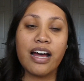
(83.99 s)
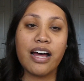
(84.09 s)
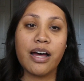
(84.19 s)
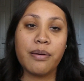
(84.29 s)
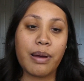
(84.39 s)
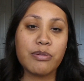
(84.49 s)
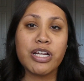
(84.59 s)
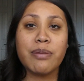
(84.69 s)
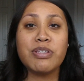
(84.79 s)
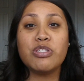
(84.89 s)
I'm
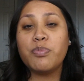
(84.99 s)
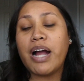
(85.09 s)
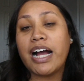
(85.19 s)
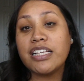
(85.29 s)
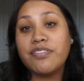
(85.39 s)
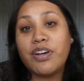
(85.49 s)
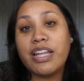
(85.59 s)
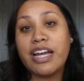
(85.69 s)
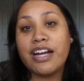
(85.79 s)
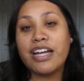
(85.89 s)
trying to be super active on
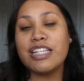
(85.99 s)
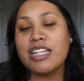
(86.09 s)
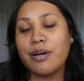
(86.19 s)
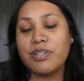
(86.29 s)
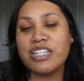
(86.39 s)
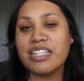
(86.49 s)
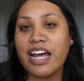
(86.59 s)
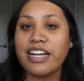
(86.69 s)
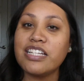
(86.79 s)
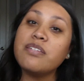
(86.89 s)
there, and so I would just
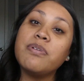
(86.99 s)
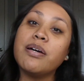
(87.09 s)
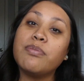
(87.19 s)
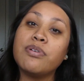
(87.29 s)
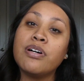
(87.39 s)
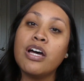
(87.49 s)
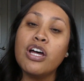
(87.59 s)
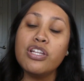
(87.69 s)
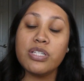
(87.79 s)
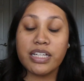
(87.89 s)
like to be able
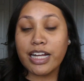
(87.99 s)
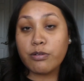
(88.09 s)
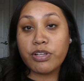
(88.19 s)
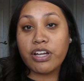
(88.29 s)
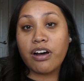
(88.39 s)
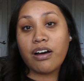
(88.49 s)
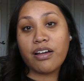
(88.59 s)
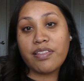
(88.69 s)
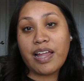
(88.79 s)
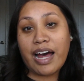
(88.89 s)
to connect with y'all
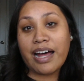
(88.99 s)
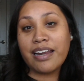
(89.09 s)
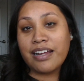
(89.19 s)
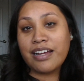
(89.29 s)
on that.